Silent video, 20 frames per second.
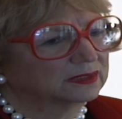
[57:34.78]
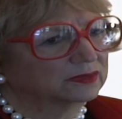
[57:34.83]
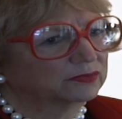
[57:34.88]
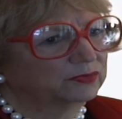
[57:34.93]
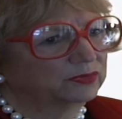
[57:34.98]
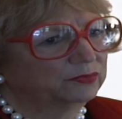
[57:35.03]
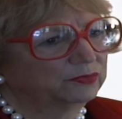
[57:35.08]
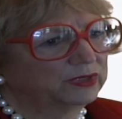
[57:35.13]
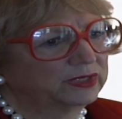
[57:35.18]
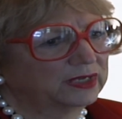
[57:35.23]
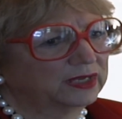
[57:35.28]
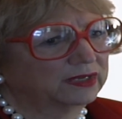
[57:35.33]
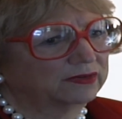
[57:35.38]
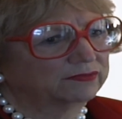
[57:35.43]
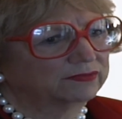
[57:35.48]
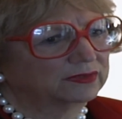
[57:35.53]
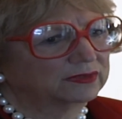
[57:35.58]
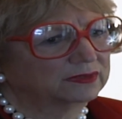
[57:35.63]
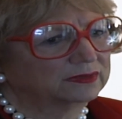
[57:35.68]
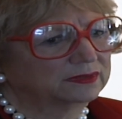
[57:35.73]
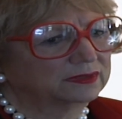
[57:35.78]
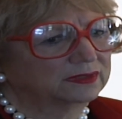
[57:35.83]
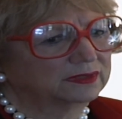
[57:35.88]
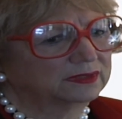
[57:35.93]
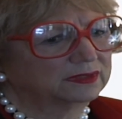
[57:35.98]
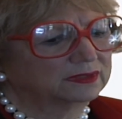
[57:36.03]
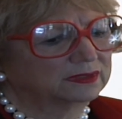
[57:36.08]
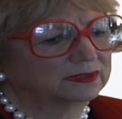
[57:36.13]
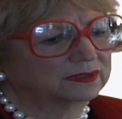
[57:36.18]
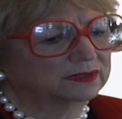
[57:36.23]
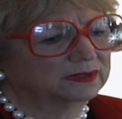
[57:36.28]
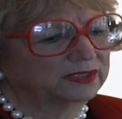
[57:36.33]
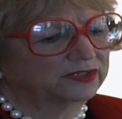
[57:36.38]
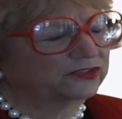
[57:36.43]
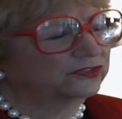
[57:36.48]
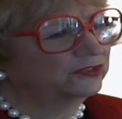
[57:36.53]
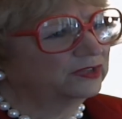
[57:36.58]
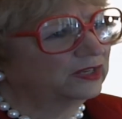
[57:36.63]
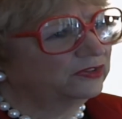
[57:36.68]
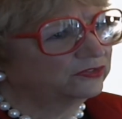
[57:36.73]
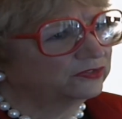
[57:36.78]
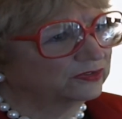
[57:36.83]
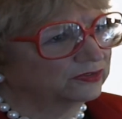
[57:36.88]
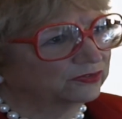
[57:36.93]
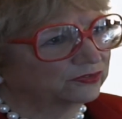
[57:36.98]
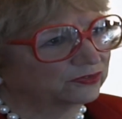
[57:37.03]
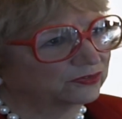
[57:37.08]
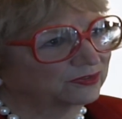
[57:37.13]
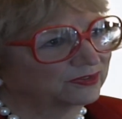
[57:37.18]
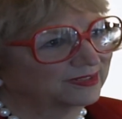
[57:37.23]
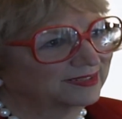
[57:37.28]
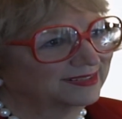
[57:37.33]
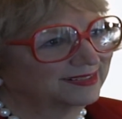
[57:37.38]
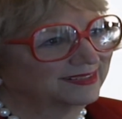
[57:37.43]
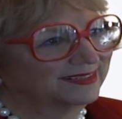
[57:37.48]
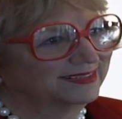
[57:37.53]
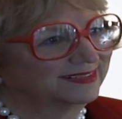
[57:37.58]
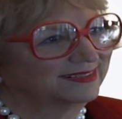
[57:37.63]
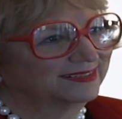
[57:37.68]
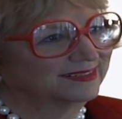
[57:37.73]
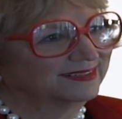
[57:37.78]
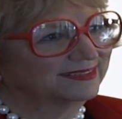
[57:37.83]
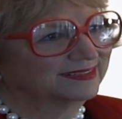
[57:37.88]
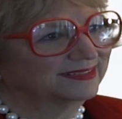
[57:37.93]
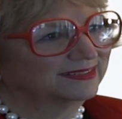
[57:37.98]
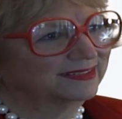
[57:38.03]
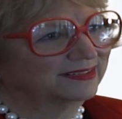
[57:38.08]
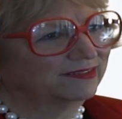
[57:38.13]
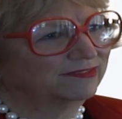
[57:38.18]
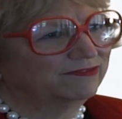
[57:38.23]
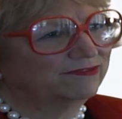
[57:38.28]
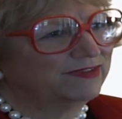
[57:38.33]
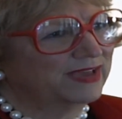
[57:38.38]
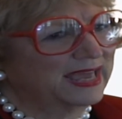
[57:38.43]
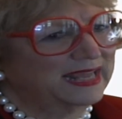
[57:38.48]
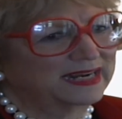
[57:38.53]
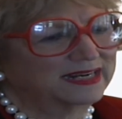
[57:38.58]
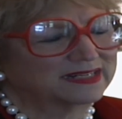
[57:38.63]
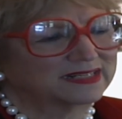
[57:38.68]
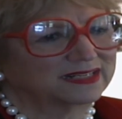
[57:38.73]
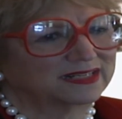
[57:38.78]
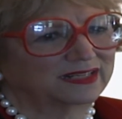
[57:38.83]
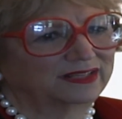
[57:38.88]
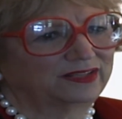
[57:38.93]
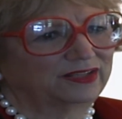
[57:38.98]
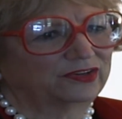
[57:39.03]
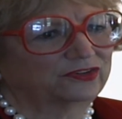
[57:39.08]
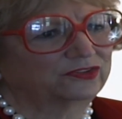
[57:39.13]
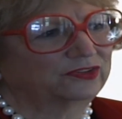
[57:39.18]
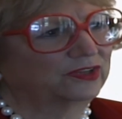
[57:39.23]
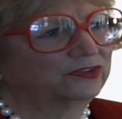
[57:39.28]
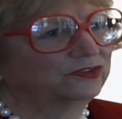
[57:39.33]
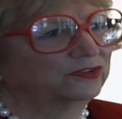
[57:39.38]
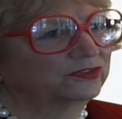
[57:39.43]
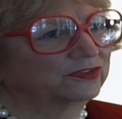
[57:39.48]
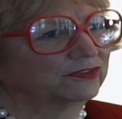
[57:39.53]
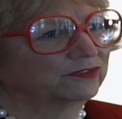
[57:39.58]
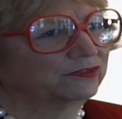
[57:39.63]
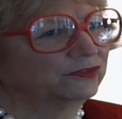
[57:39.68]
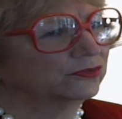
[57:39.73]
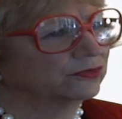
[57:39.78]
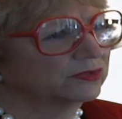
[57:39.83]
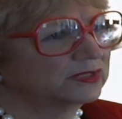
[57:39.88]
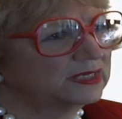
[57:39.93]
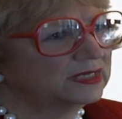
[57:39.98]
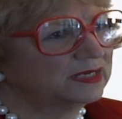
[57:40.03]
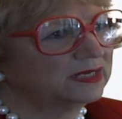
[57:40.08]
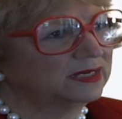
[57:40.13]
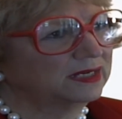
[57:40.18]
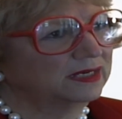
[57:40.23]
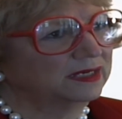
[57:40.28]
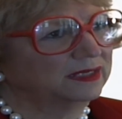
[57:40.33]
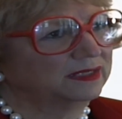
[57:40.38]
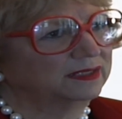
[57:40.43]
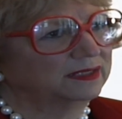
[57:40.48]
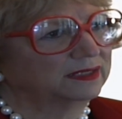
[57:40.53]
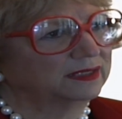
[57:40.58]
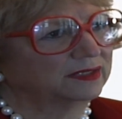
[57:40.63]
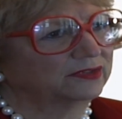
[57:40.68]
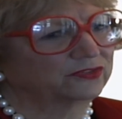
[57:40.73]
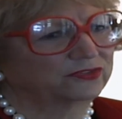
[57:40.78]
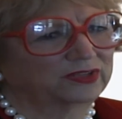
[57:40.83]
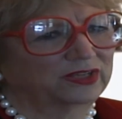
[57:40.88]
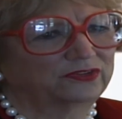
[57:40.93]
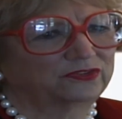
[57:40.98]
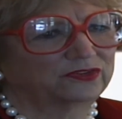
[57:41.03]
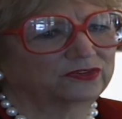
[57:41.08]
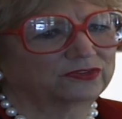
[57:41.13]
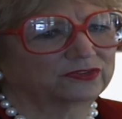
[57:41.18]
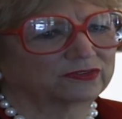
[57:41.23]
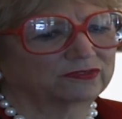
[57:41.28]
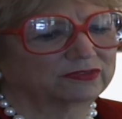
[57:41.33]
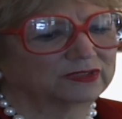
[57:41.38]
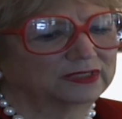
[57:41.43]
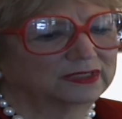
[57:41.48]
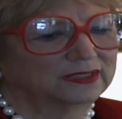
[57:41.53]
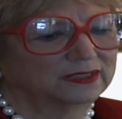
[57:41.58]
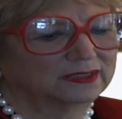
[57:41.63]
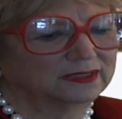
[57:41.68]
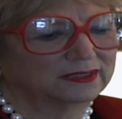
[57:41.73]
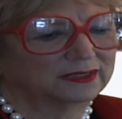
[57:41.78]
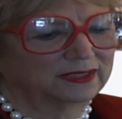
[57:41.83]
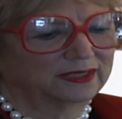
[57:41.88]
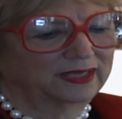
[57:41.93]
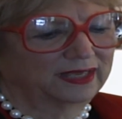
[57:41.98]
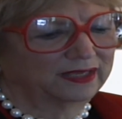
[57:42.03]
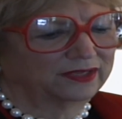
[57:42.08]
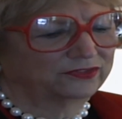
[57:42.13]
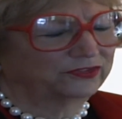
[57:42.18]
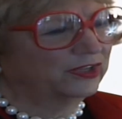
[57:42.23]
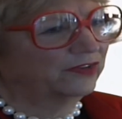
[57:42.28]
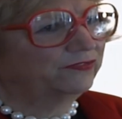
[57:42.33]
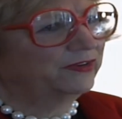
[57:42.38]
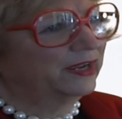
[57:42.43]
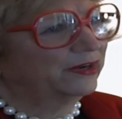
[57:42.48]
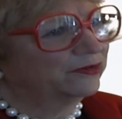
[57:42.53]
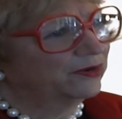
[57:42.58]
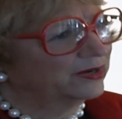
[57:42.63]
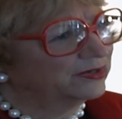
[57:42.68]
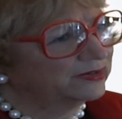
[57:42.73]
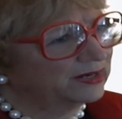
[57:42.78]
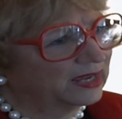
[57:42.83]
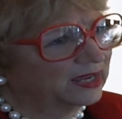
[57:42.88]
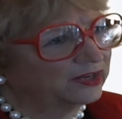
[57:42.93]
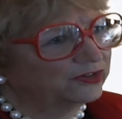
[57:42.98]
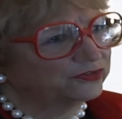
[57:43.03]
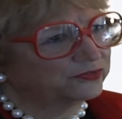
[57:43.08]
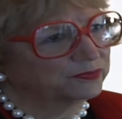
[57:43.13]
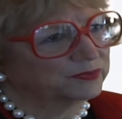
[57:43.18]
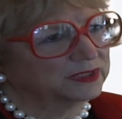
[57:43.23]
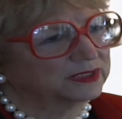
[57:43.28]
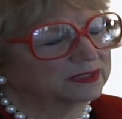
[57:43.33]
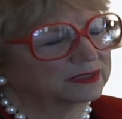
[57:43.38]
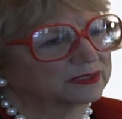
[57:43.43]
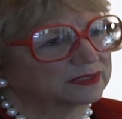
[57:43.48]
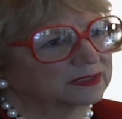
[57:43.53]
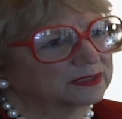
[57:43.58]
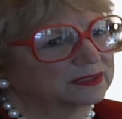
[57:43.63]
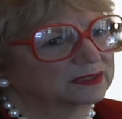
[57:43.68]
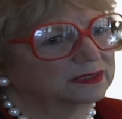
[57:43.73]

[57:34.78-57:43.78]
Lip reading: When we have the excesses of vanity, the excesses of greed, the excesses of self-aggrandizement,